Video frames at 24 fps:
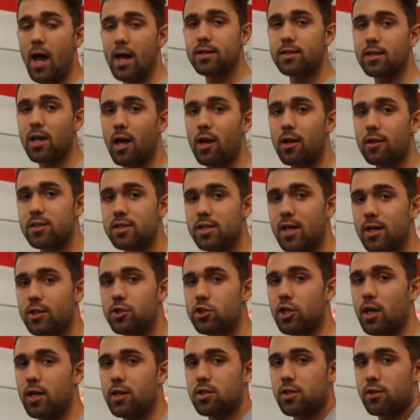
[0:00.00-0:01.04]
As Kyle said,
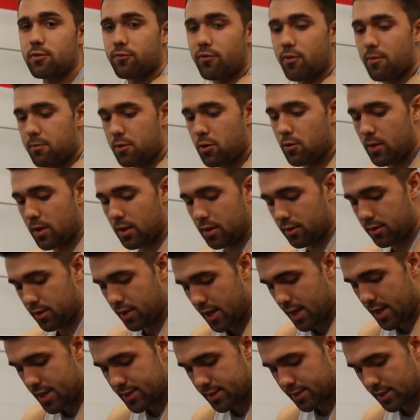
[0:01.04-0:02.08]
changing from doing
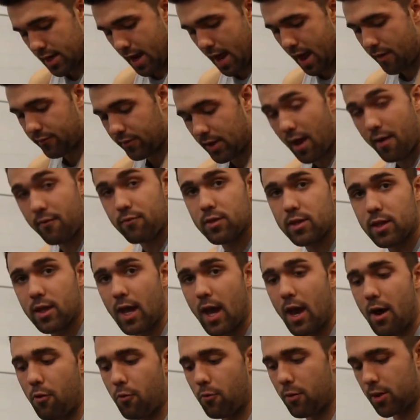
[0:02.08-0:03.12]
this and having everything
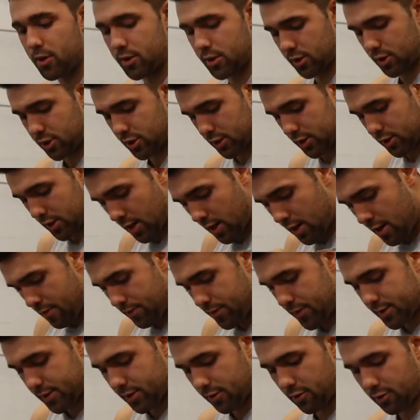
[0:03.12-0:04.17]
outward to just
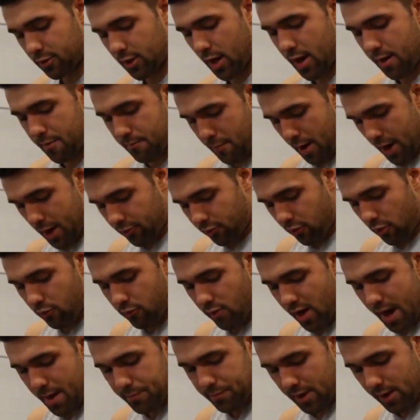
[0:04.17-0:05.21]
this little kind of micro
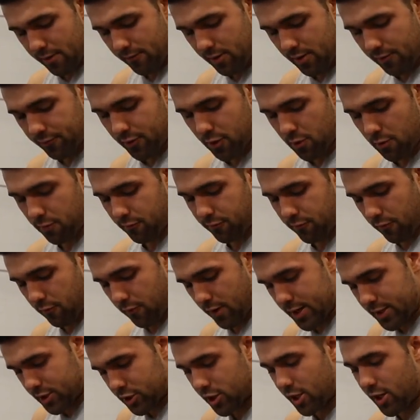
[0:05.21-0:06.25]
rep, even if you're doing full
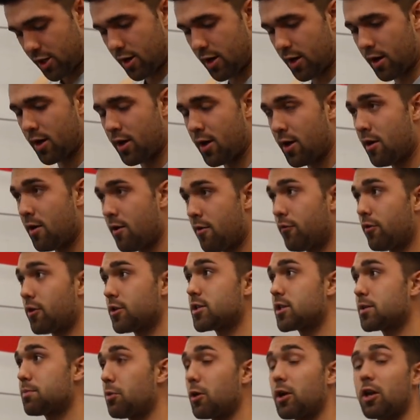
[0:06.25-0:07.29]
range here,
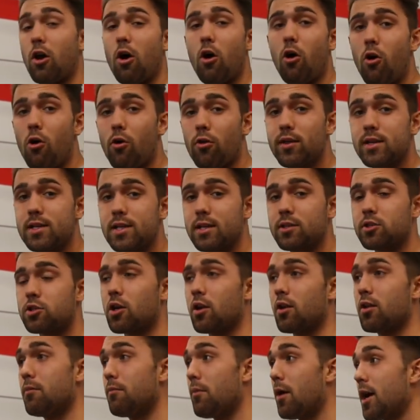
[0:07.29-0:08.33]
versus putting all the tension
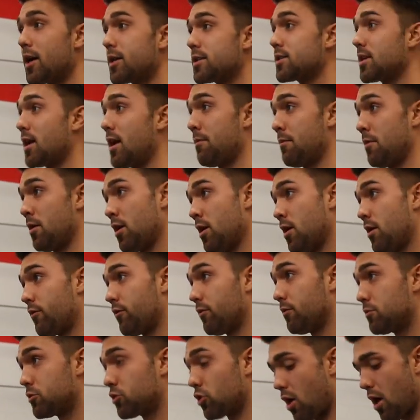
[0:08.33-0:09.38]
on the bicep
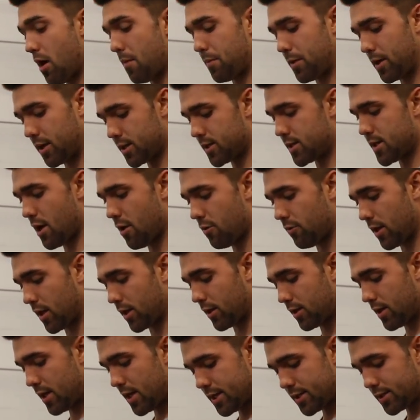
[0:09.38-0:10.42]
and dropping it down
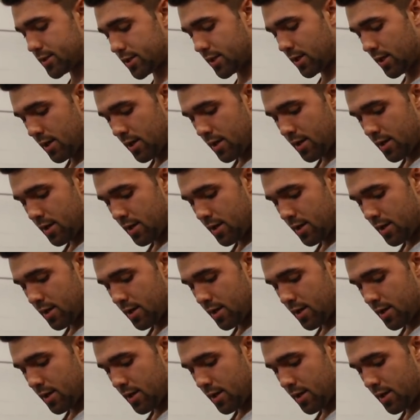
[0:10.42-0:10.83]
like this,